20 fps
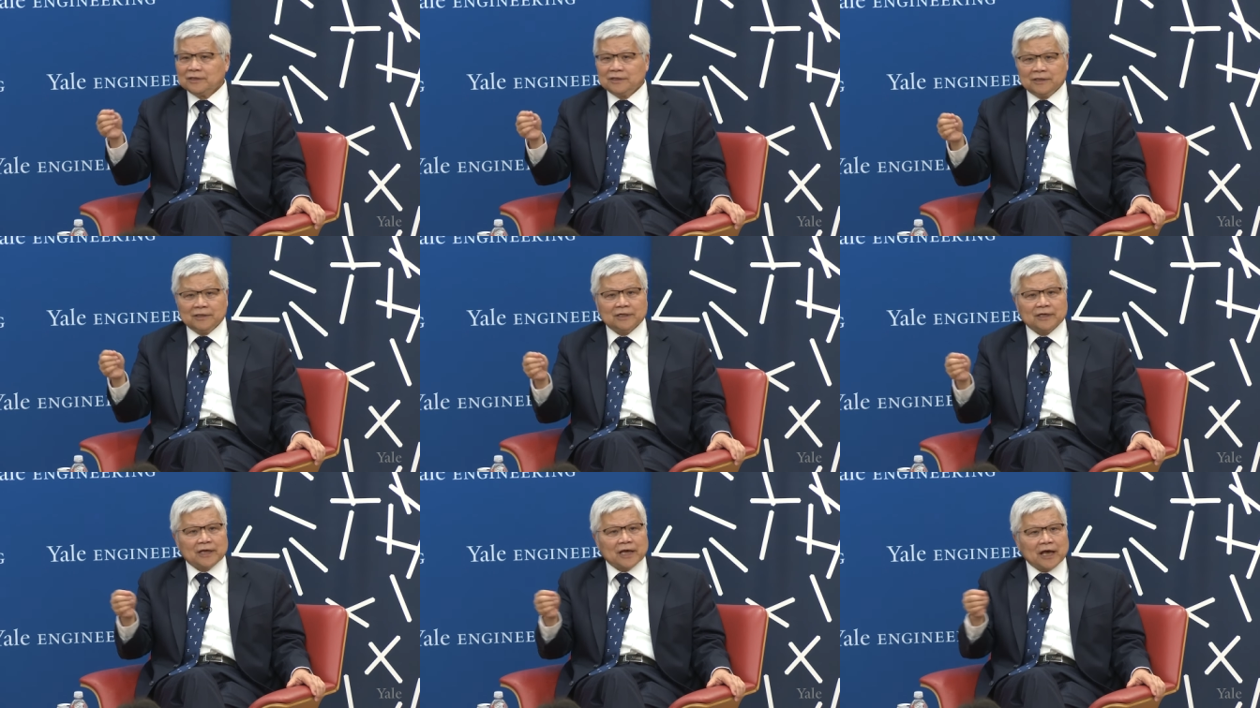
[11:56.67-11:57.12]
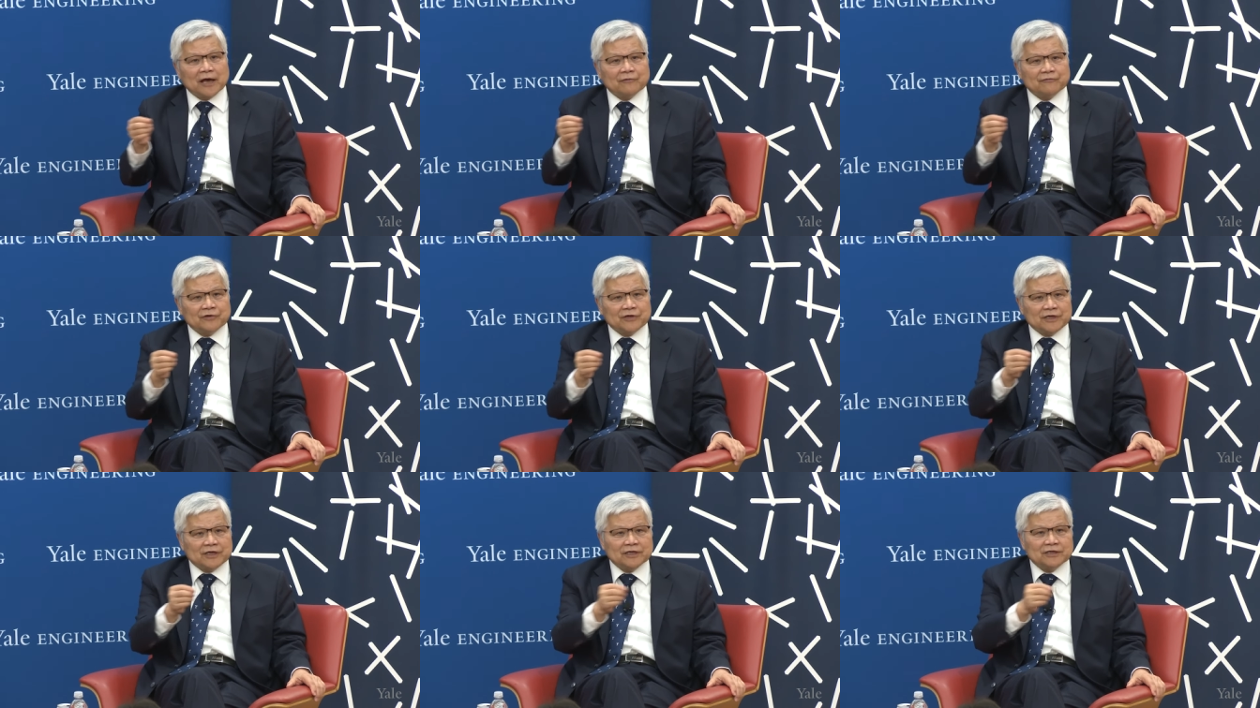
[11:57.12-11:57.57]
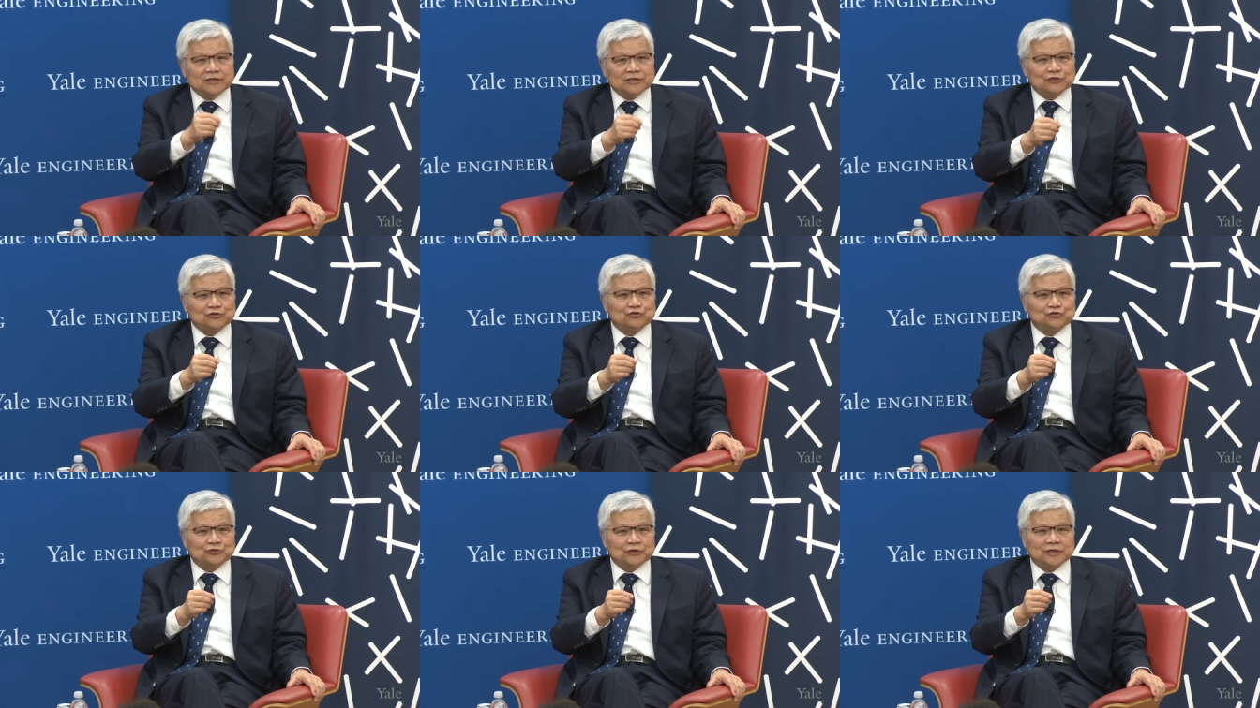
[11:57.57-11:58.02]
in every
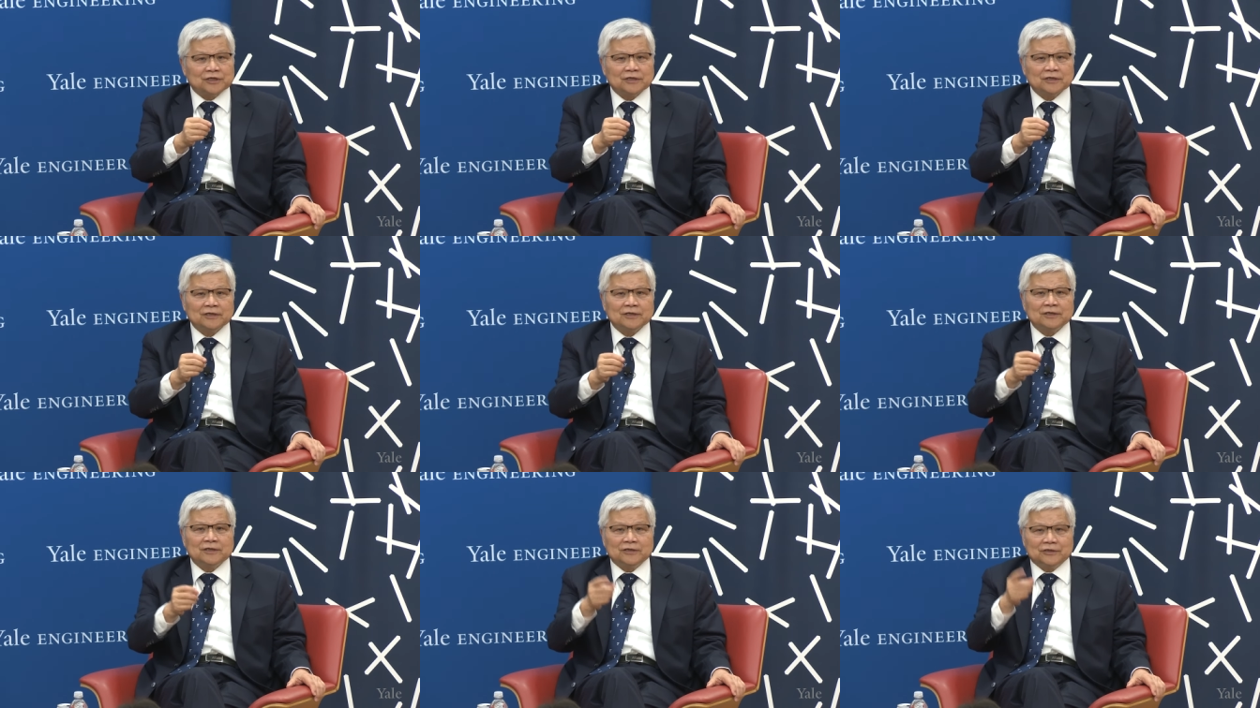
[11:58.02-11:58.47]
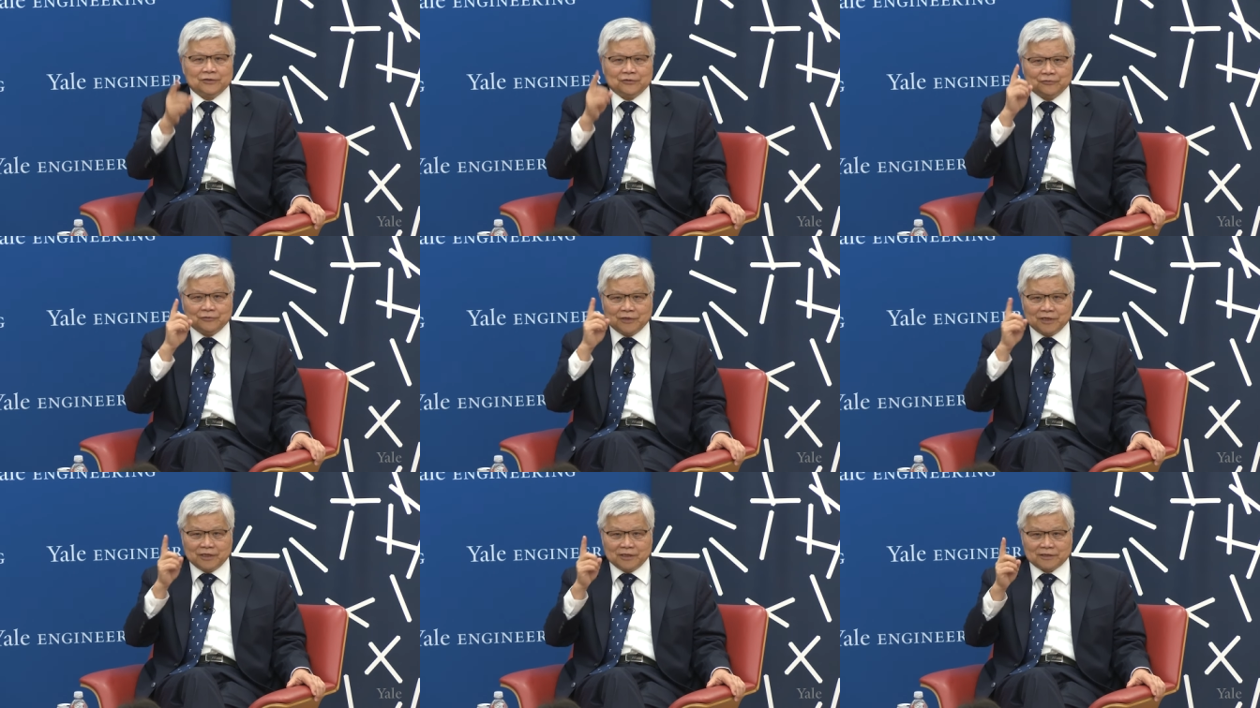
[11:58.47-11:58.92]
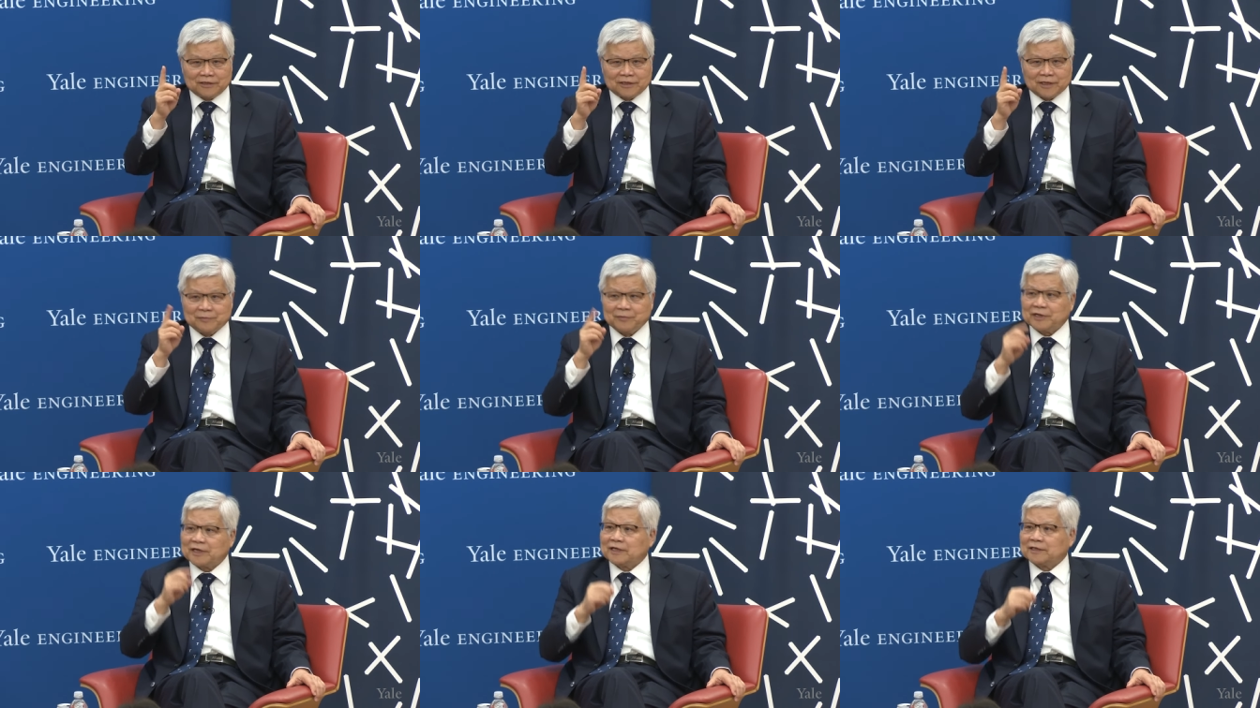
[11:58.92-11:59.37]
industry, you need
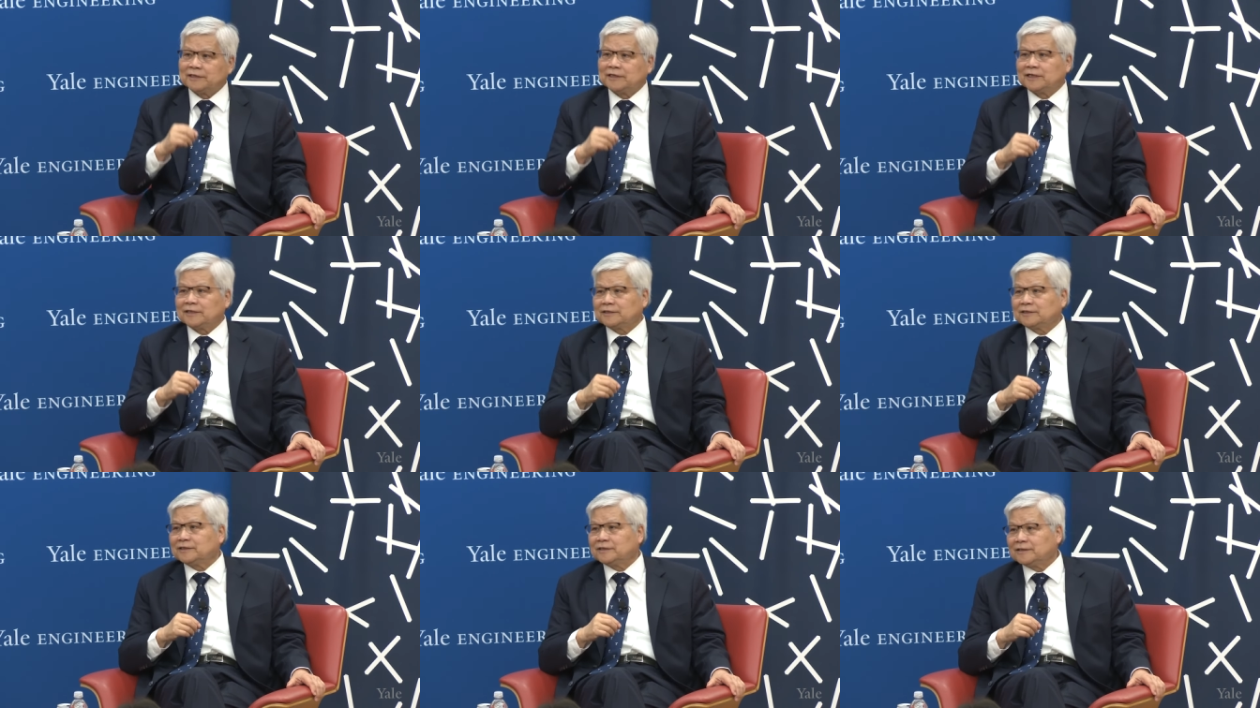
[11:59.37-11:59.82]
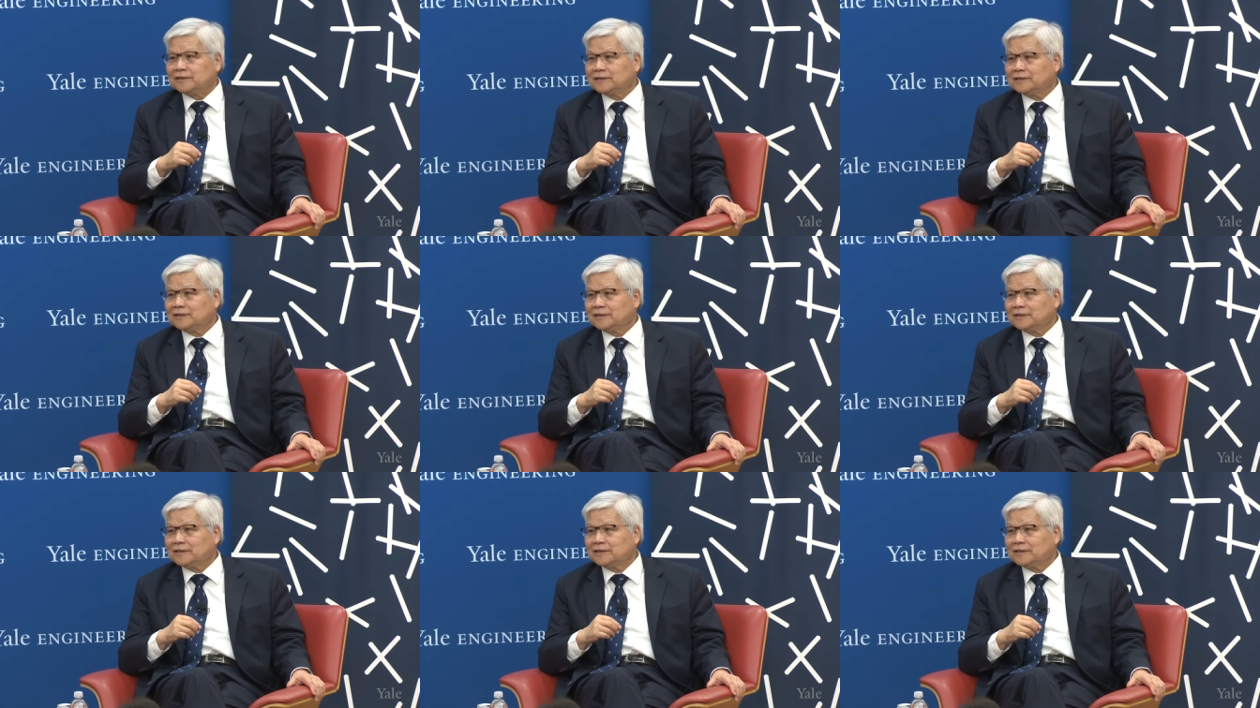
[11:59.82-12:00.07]
semiconductor.